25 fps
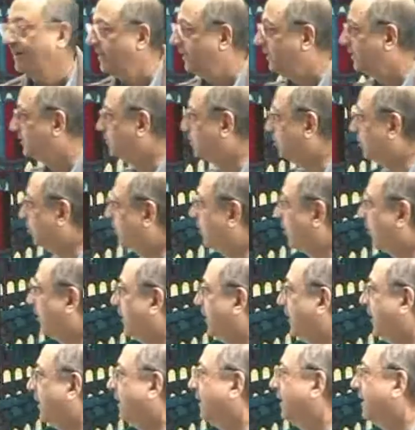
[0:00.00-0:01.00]
Let us do
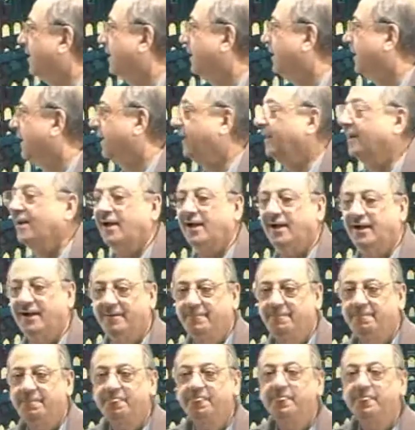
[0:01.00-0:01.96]
quickly. Ila.